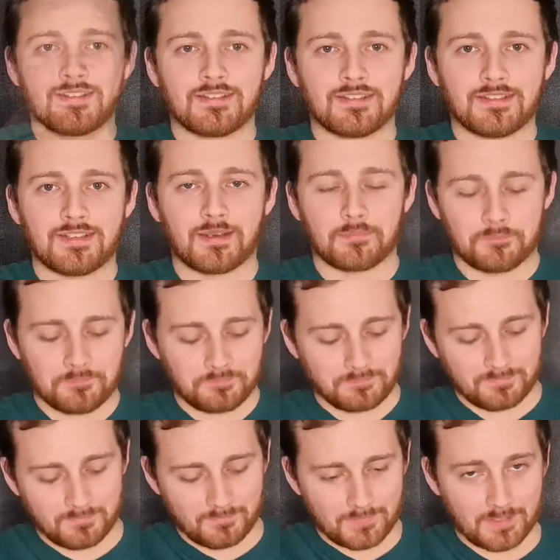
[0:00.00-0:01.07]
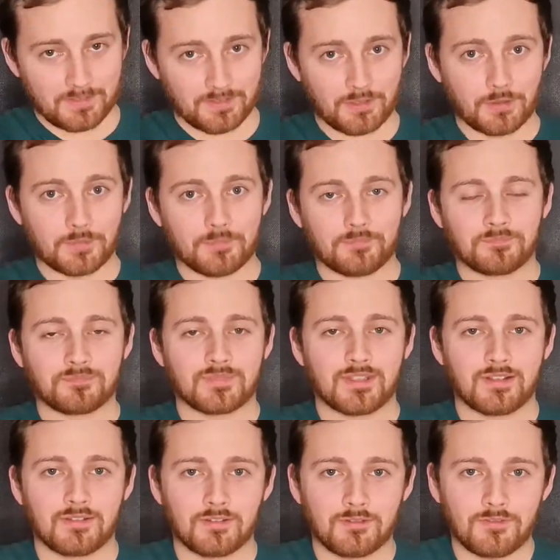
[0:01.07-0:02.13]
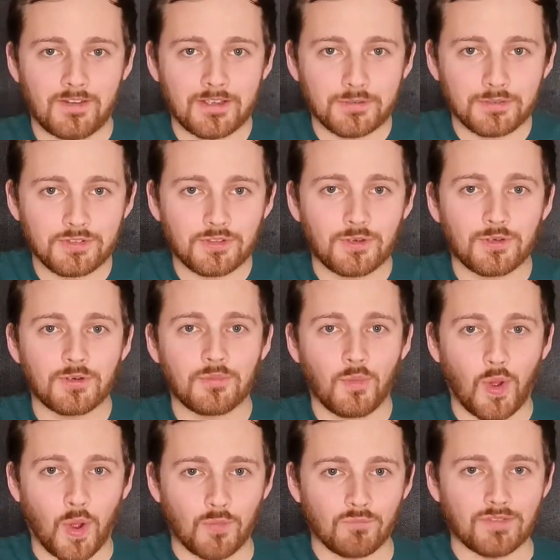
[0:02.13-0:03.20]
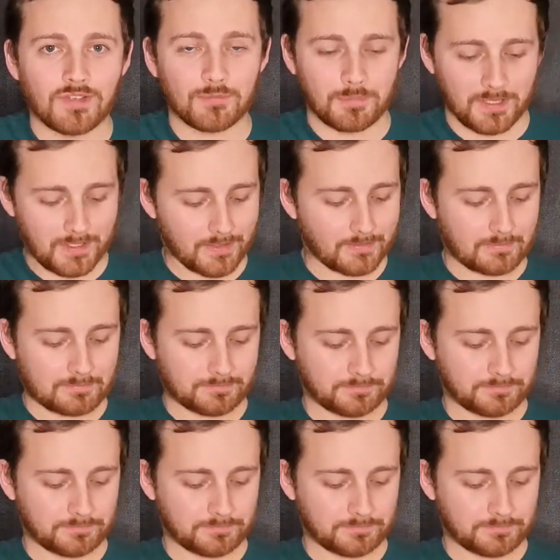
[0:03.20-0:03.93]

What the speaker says: Yeah, so final score on this beer